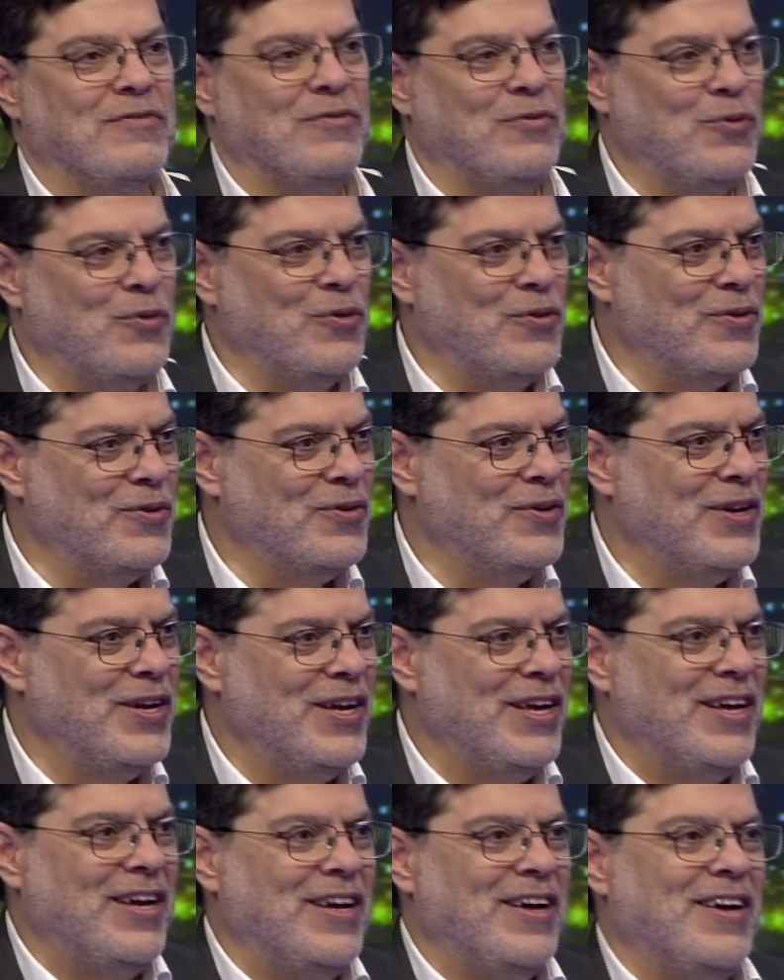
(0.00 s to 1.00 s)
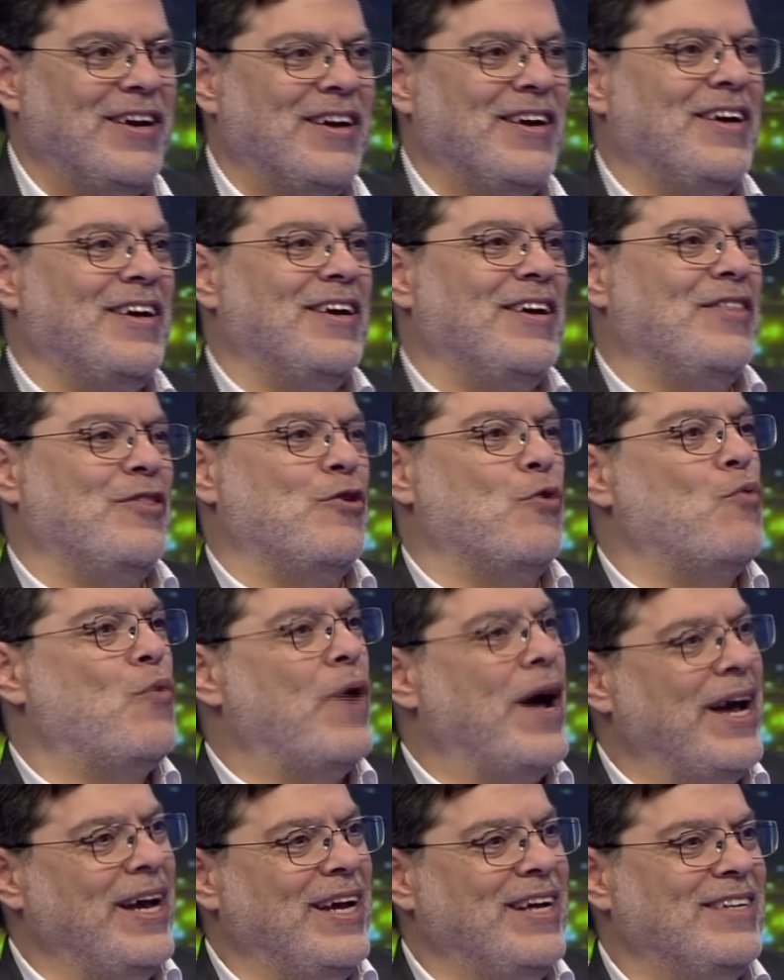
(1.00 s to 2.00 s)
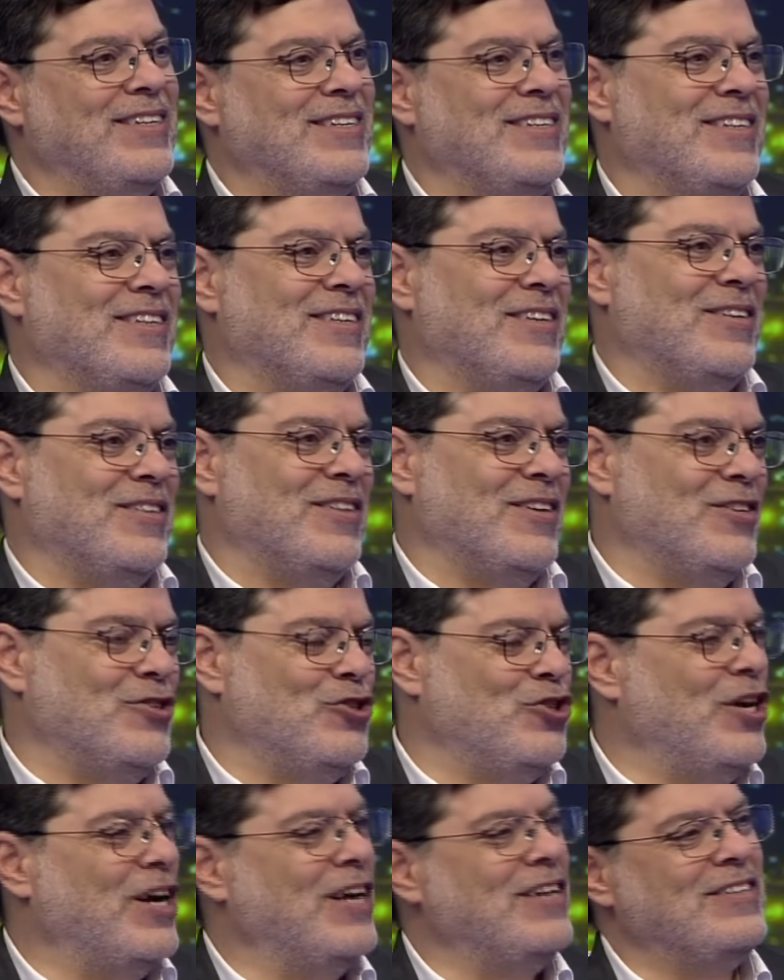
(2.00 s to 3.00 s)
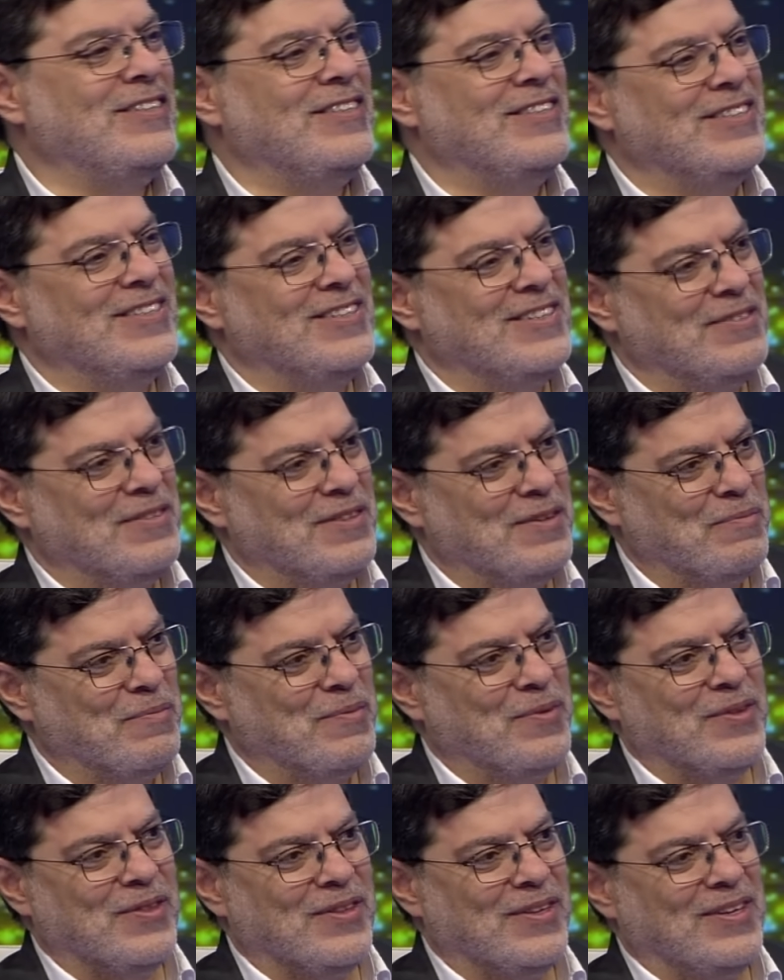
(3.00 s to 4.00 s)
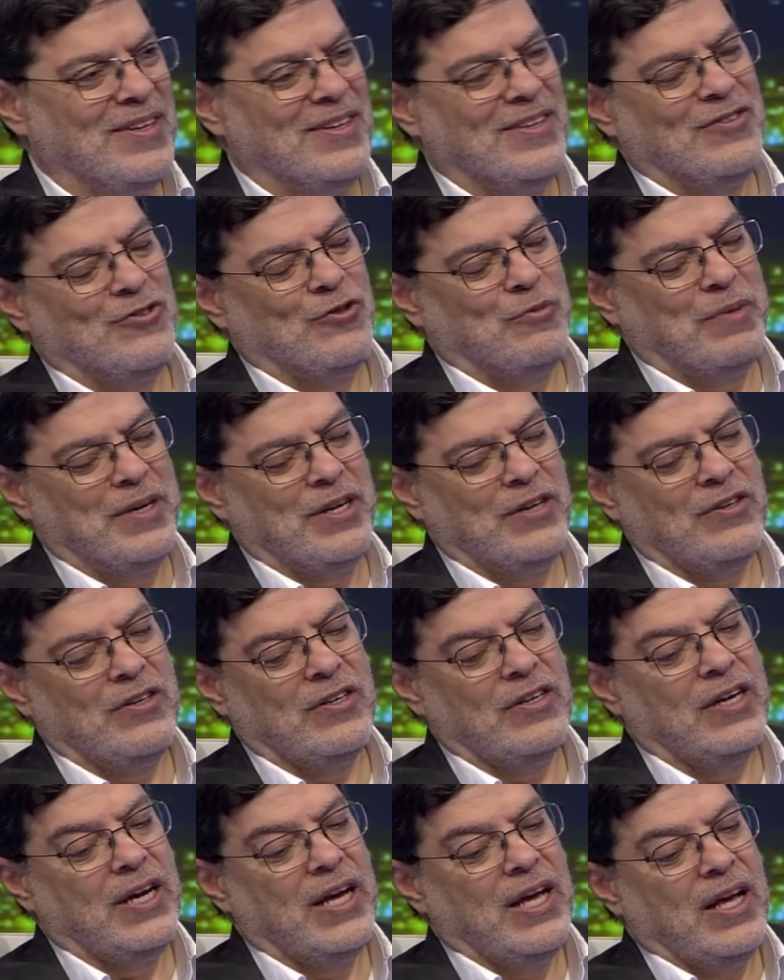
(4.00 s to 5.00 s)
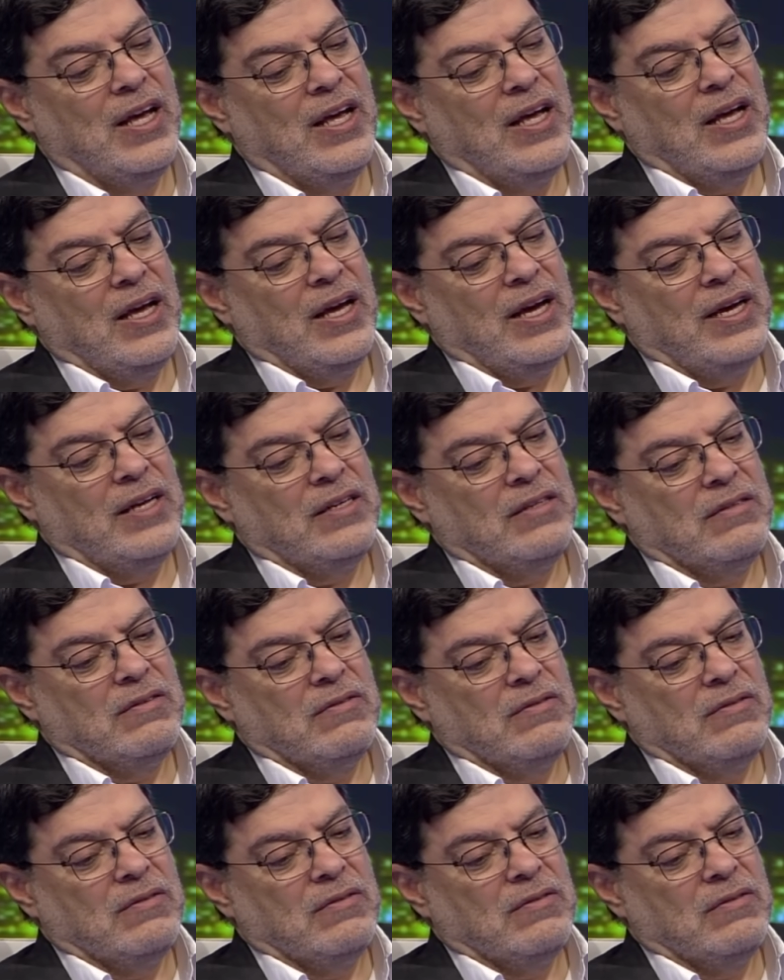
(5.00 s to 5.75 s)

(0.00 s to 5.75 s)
for the right, the just, the superior. And